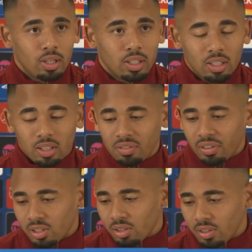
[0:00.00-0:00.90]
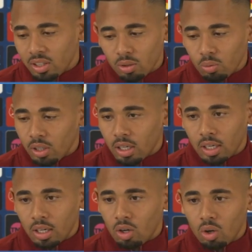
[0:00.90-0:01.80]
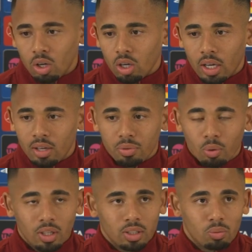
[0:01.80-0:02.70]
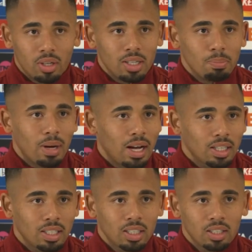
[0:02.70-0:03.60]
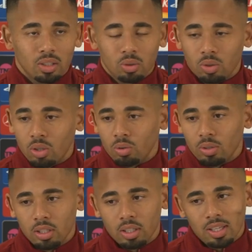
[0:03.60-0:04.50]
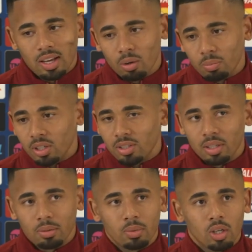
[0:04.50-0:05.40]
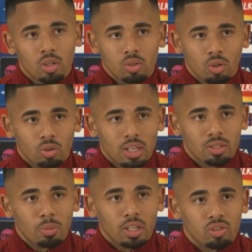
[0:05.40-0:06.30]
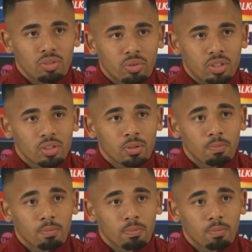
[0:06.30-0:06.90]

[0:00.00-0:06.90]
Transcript: I think defensively, we are everyone running back, you know, and then help the team. So that's make difference.